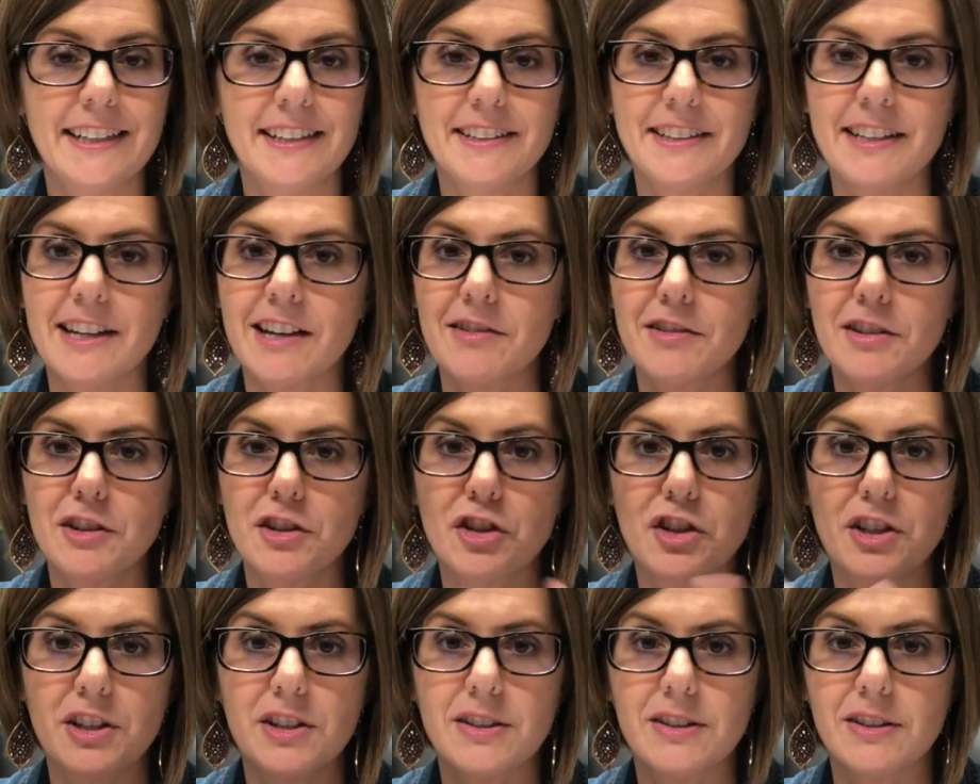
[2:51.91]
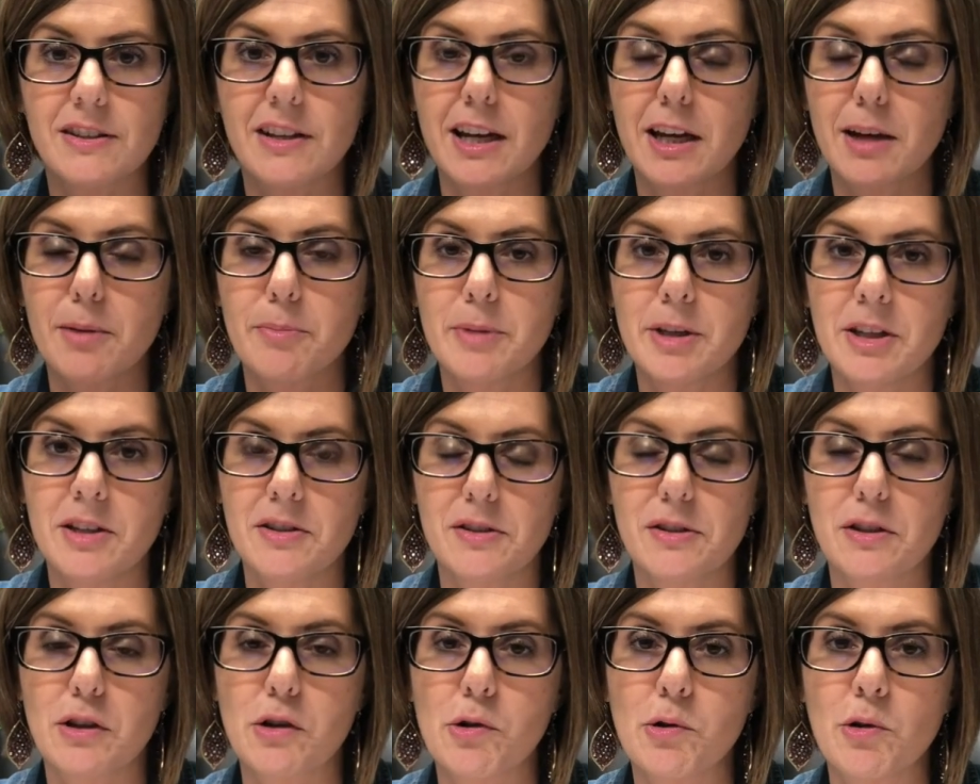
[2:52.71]
down to just like
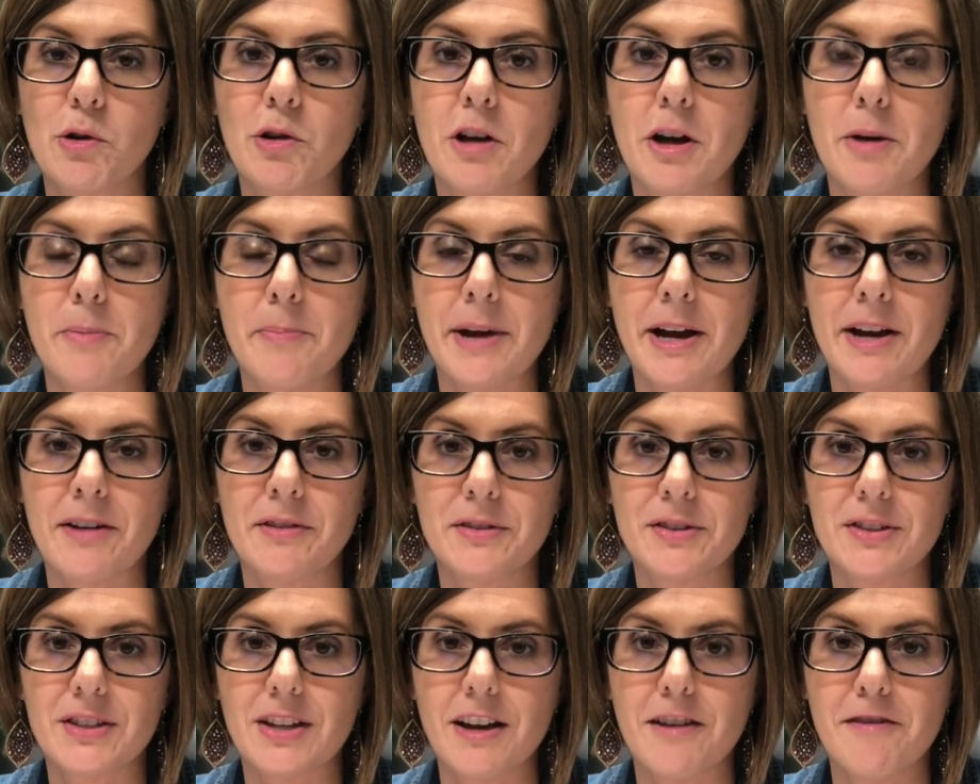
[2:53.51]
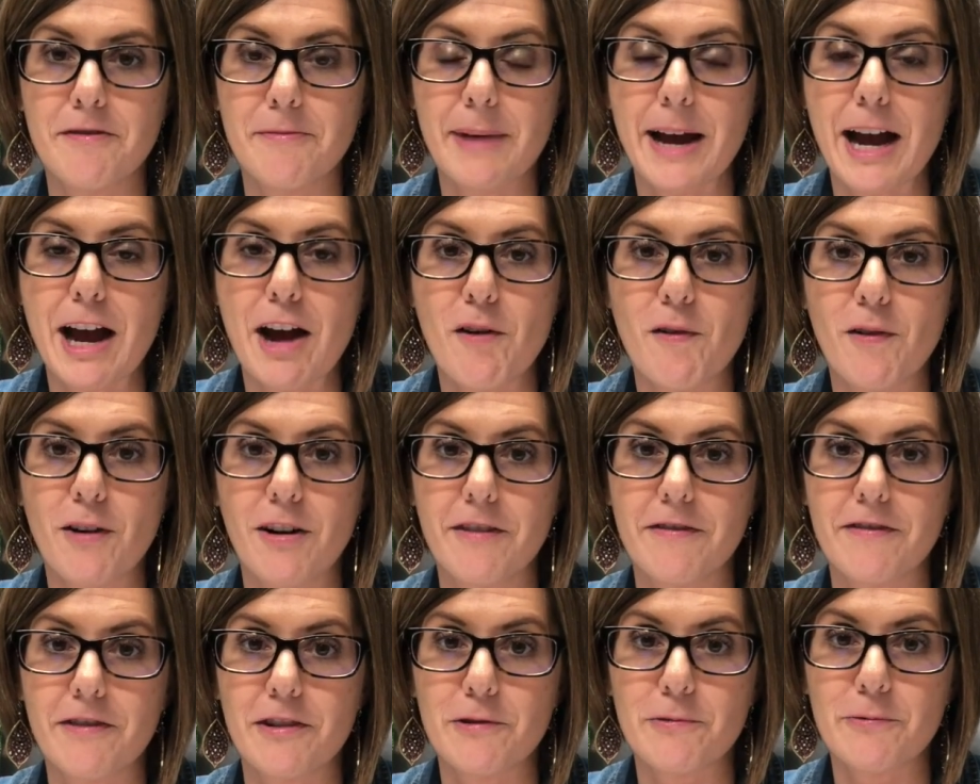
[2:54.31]
minuscule amounts of power
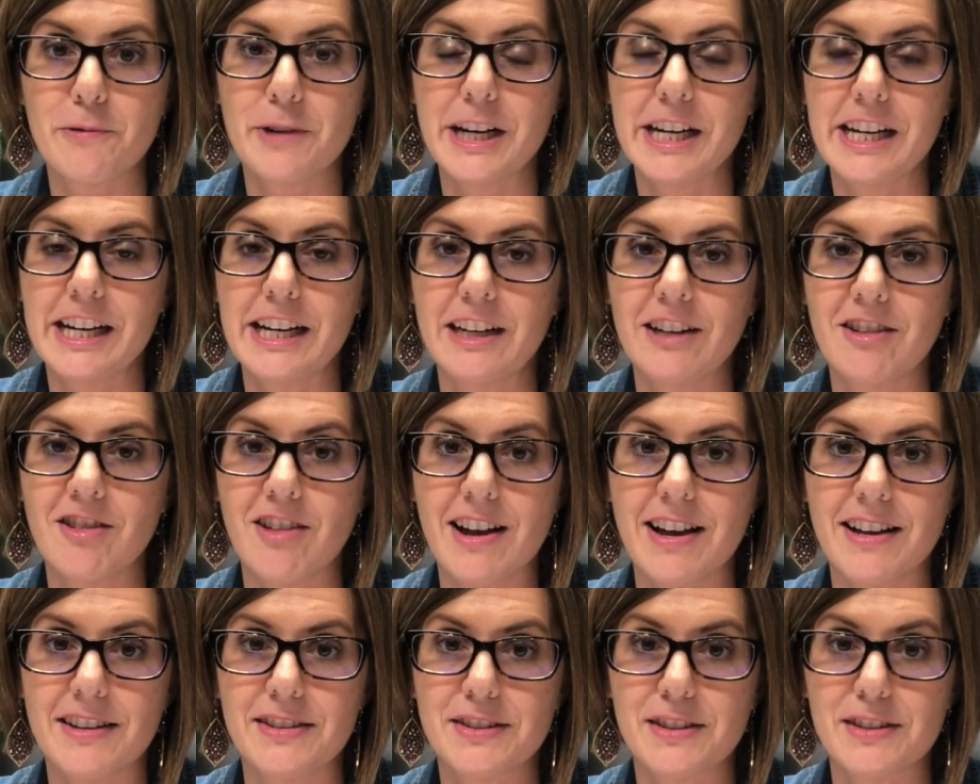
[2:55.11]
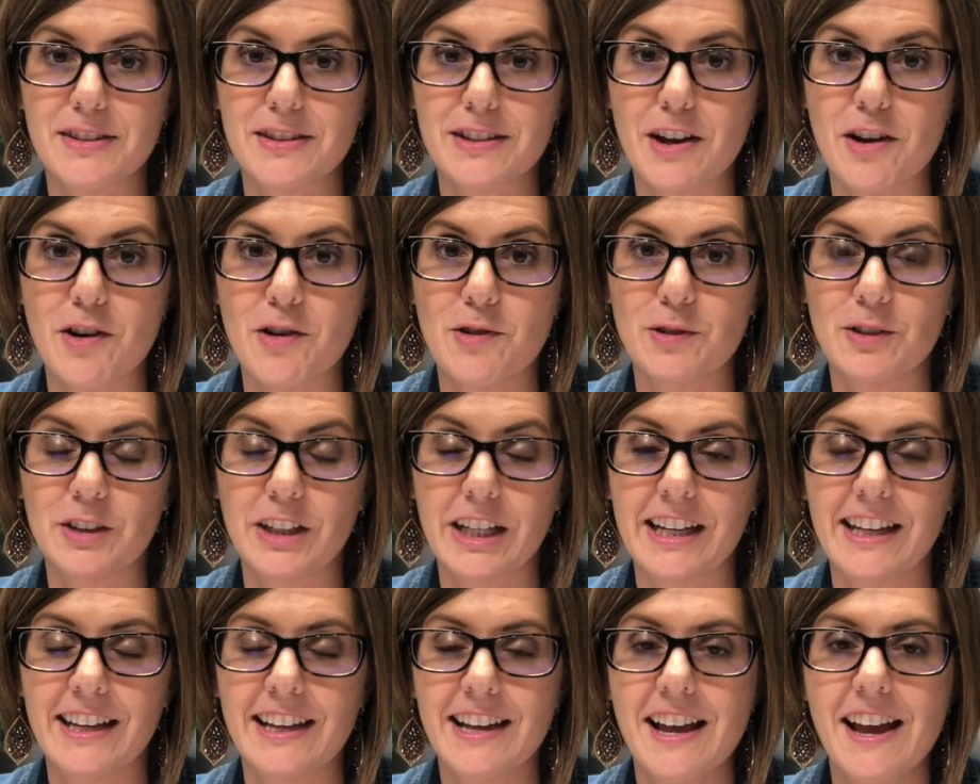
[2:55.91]
for reading glasses
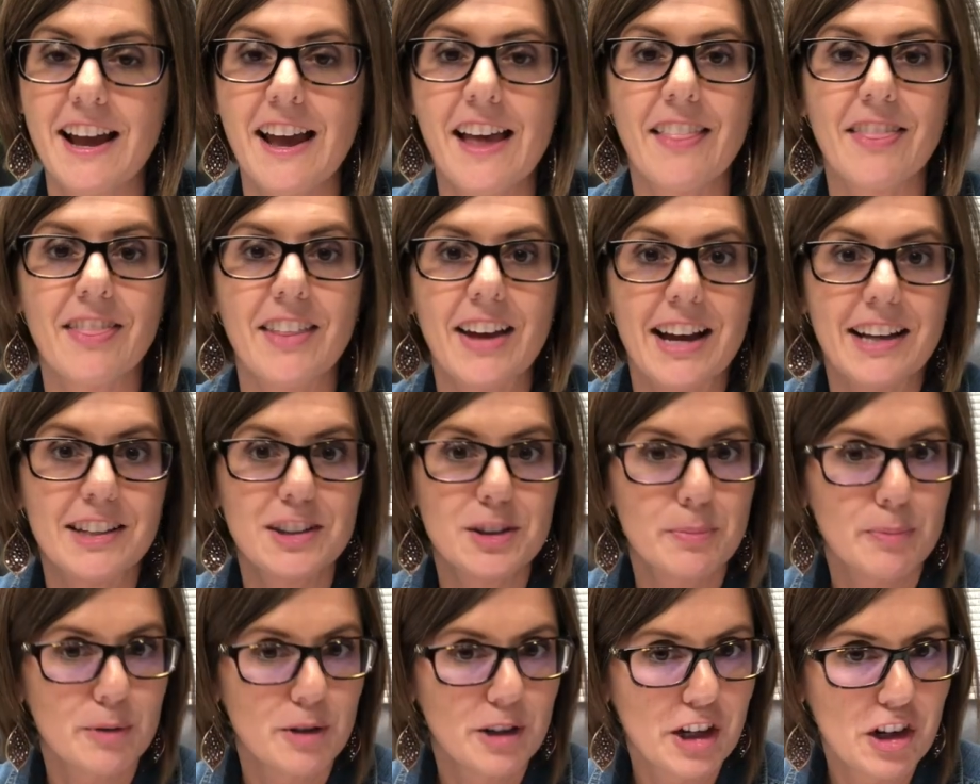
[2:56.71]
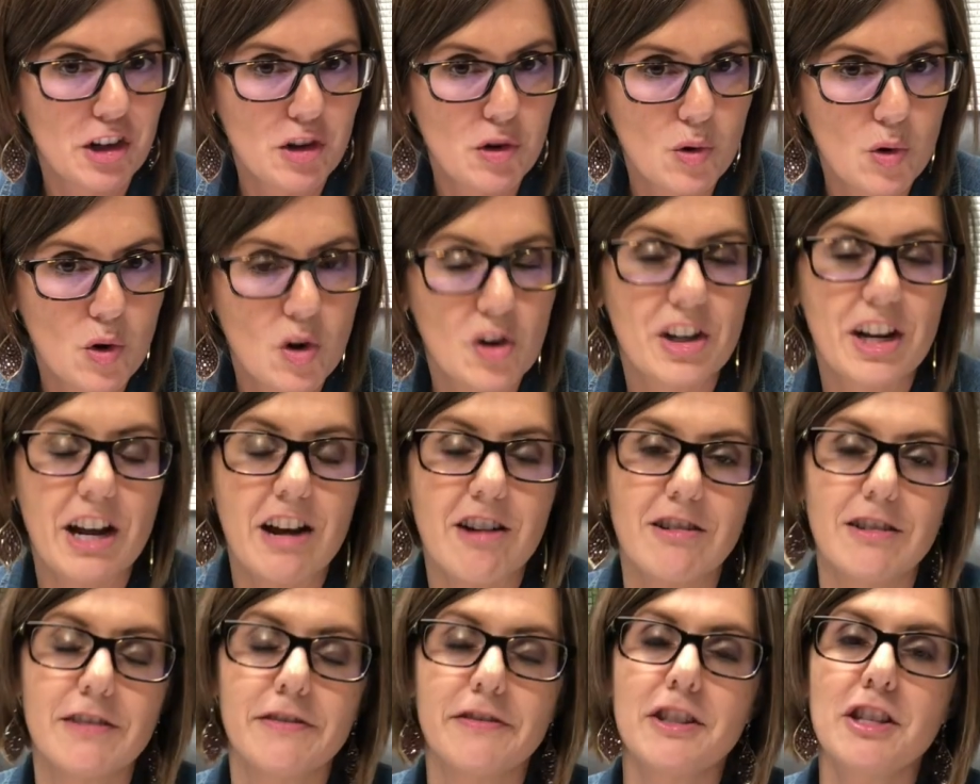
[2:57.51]
only that's pretty cool
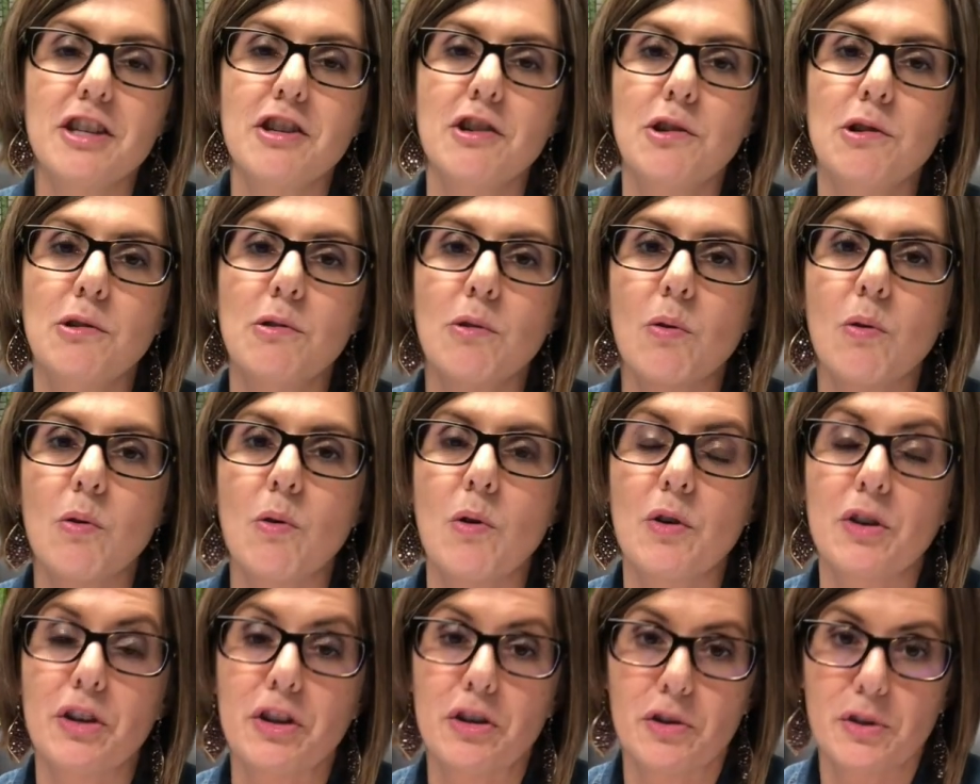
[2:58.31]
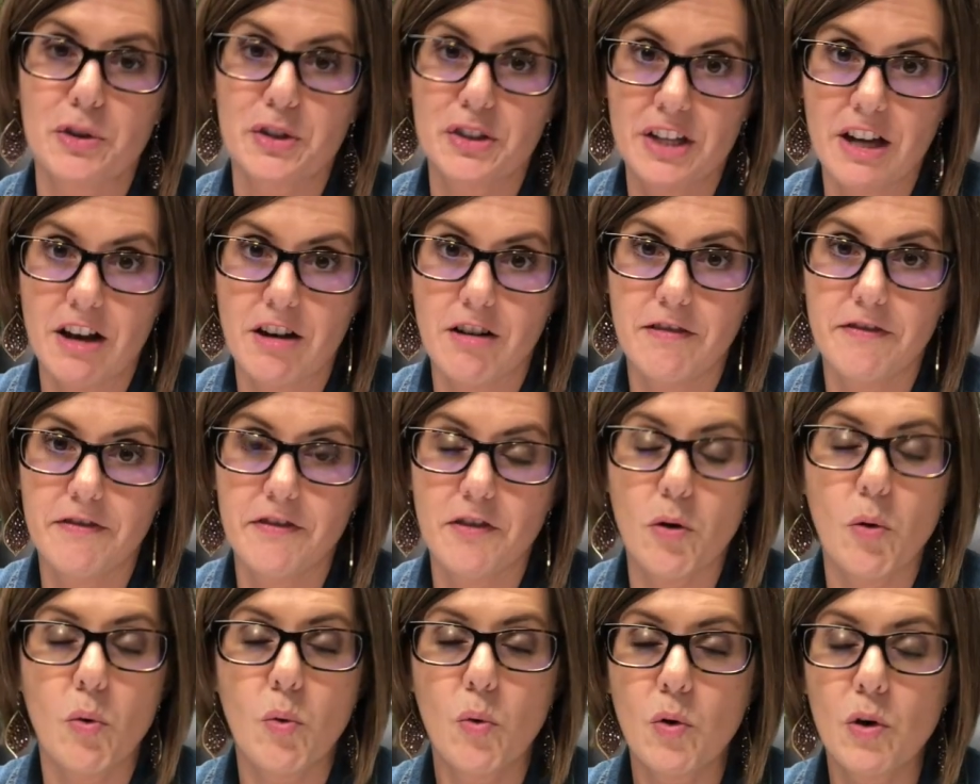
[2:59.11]
now if you yourself
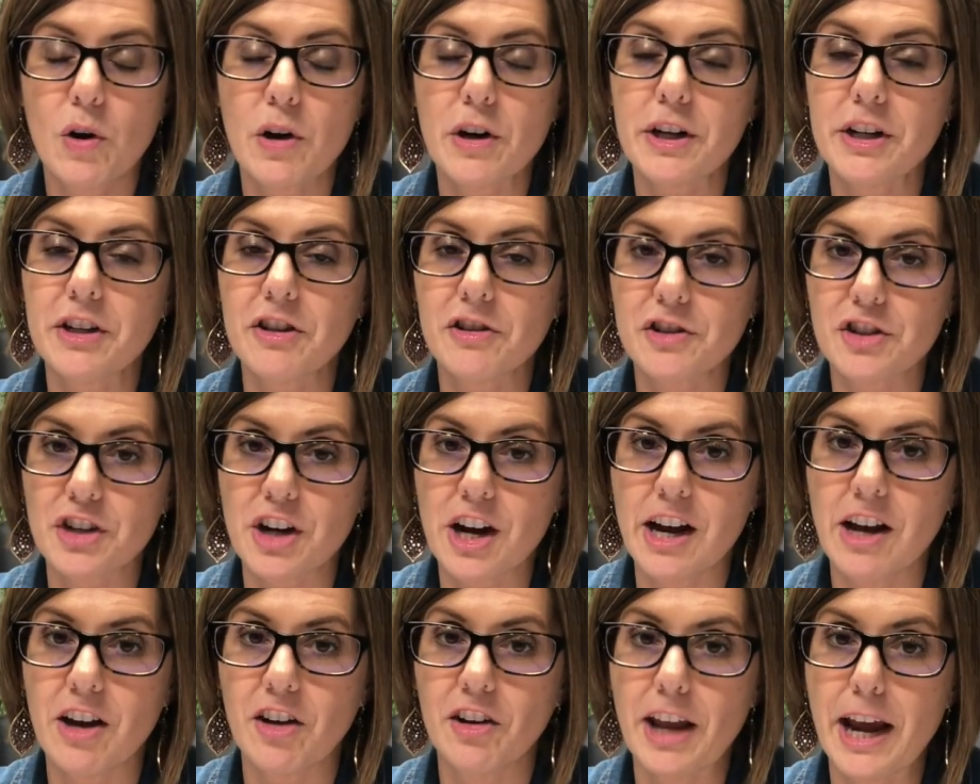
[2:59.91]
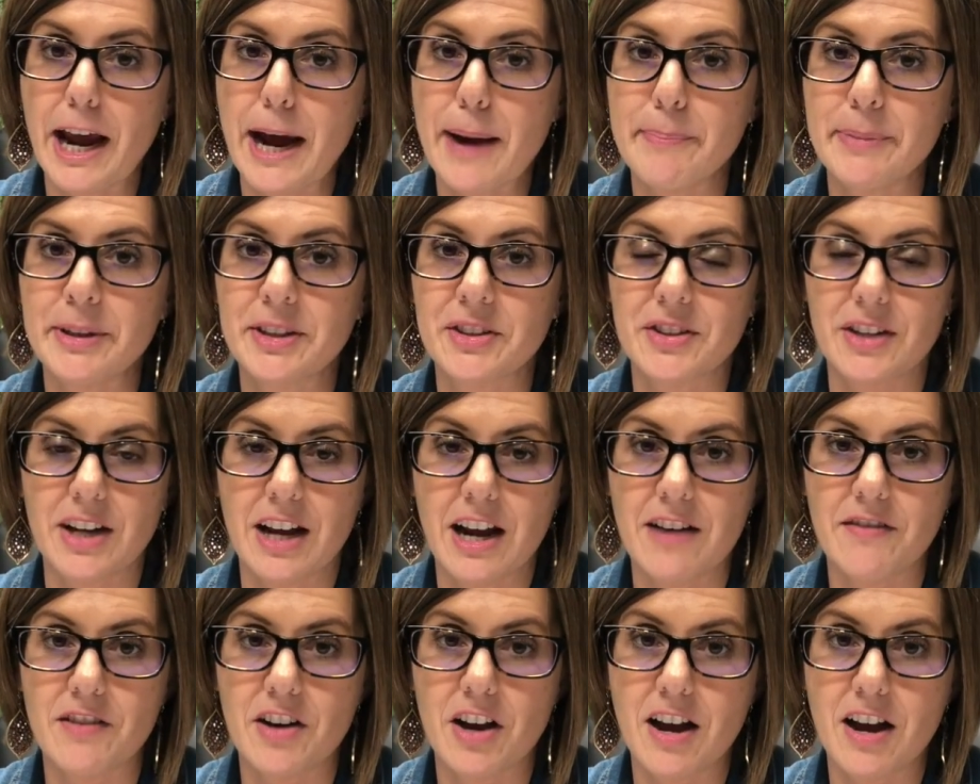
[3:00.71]
or your child happens to have a